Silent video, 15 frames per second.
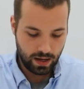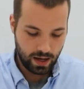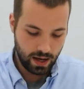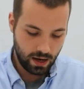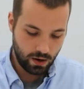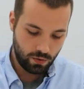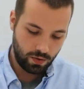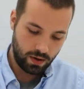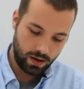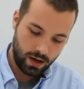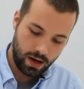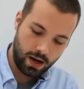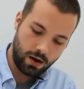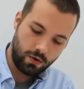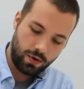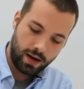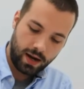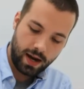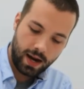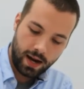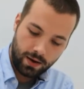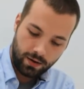
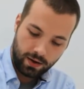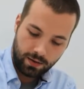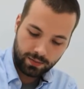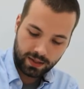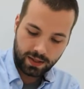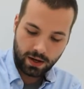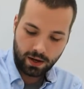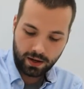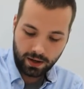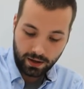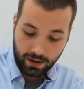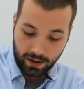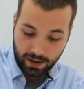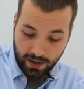I'm stuck.